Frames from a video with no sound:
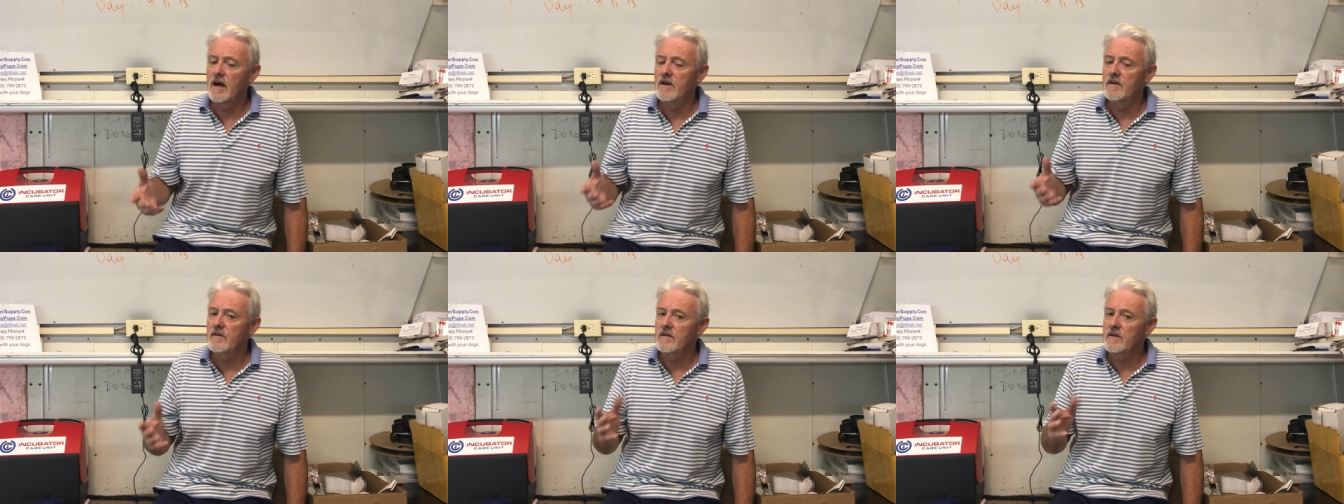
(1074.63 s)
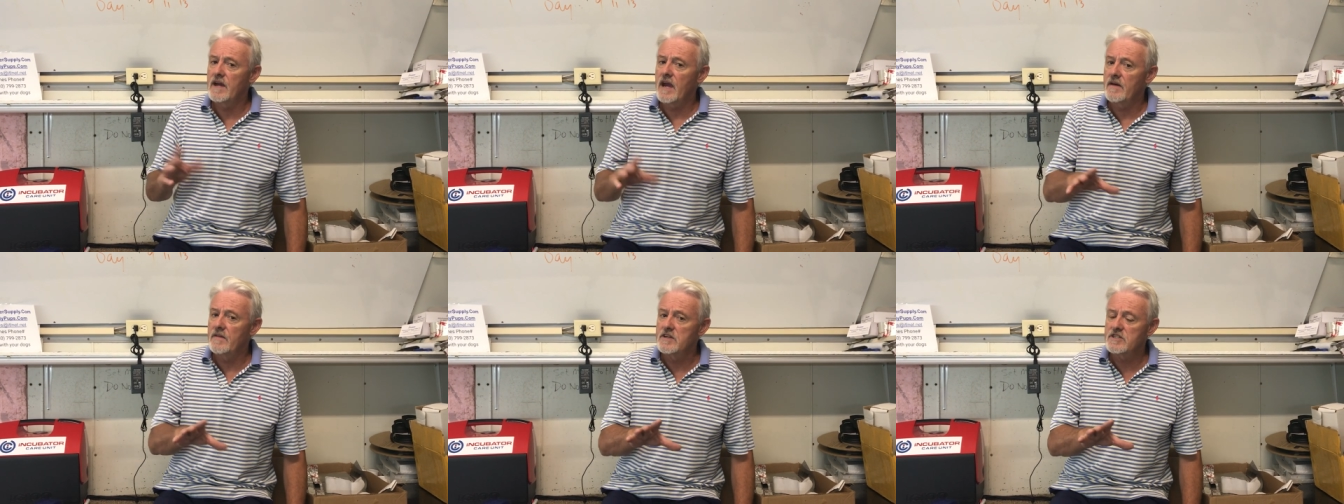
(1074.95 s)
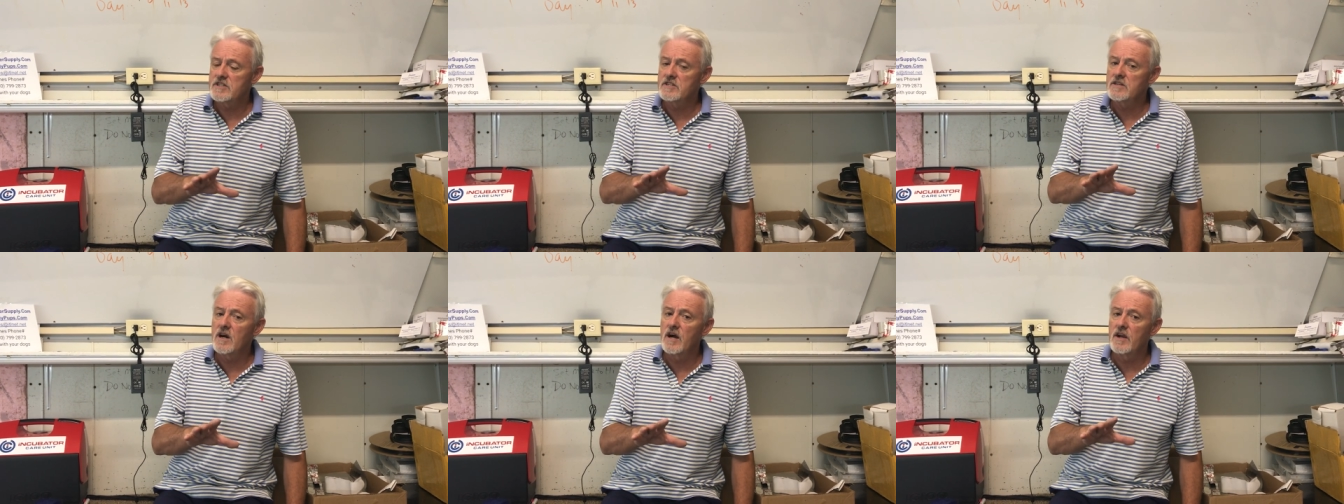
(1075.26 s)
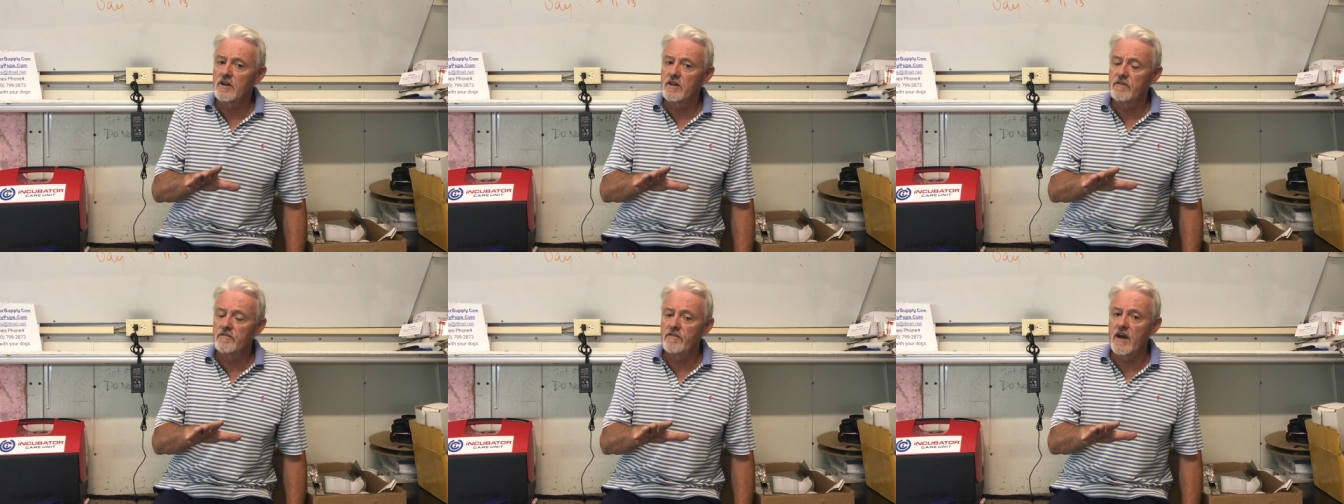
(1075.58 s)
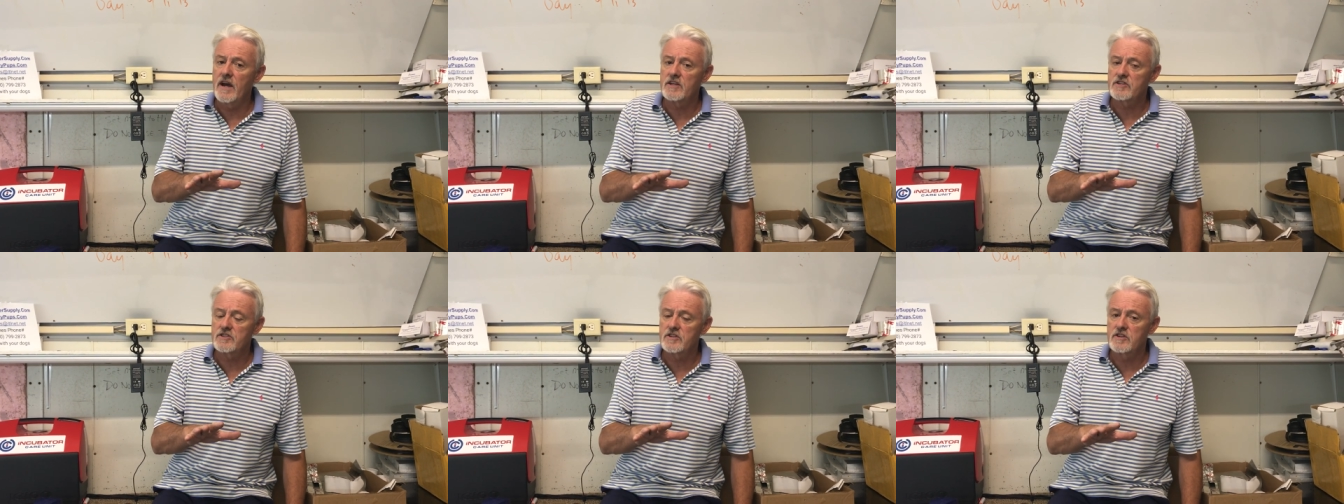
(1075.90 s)
again, this is under the
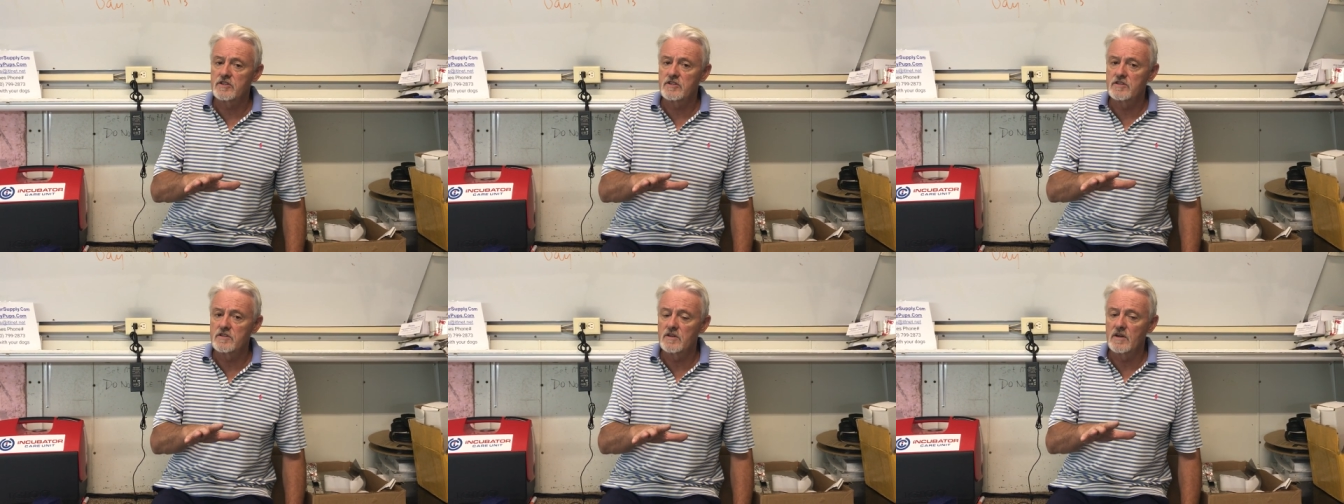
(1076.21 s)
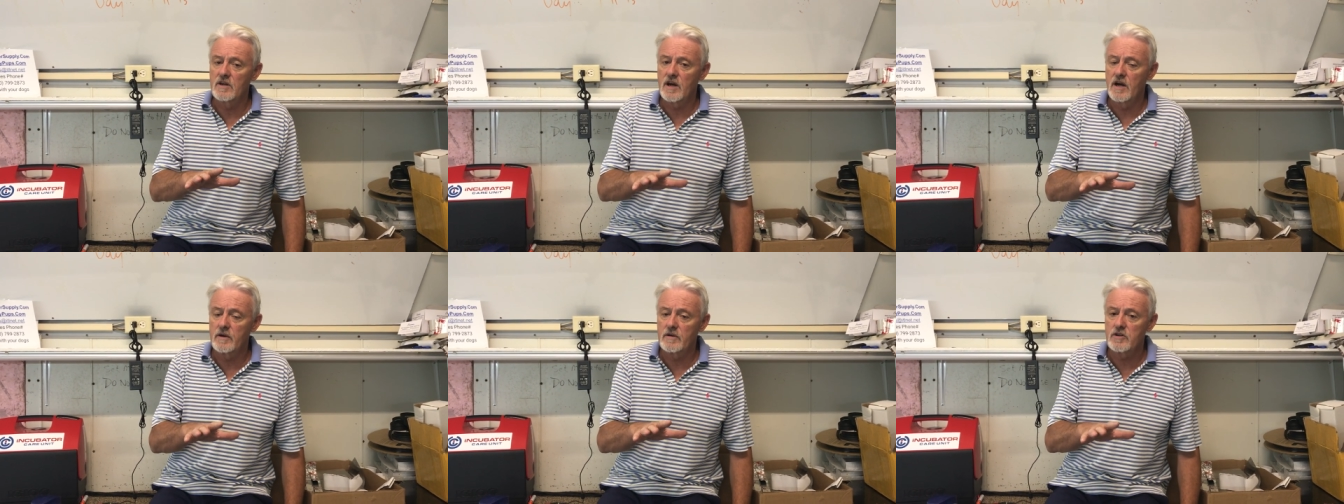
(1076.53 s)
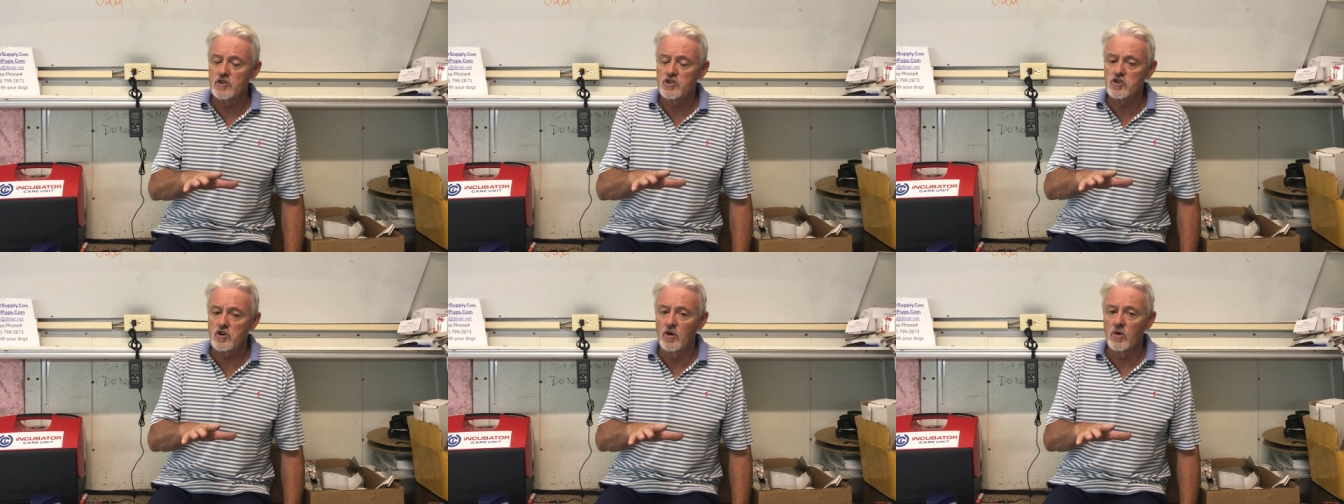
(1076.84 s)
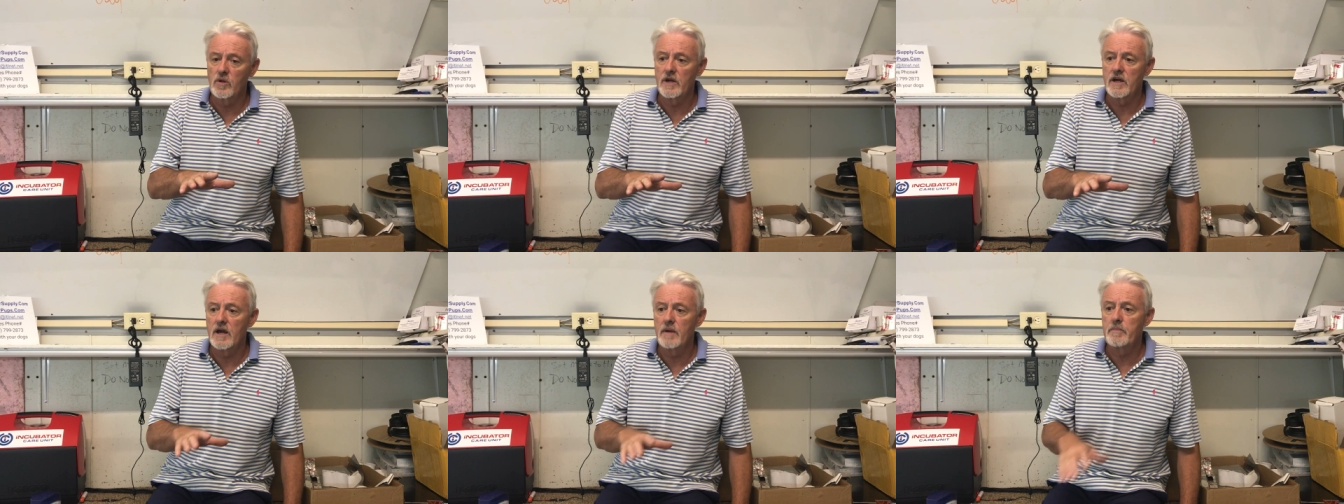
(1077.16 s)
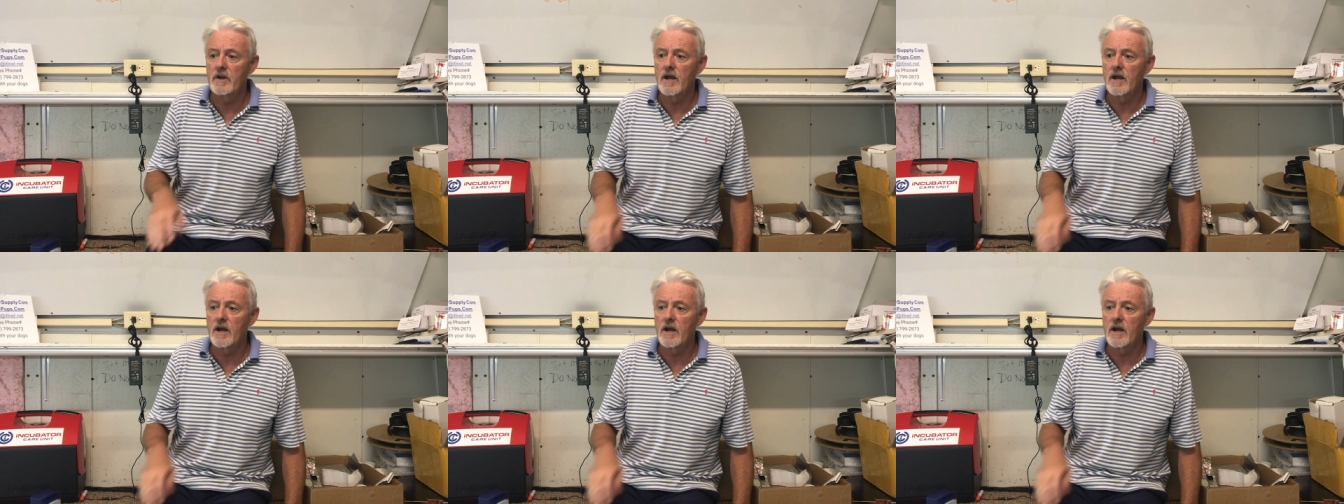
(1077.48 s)
vet's uh, control here,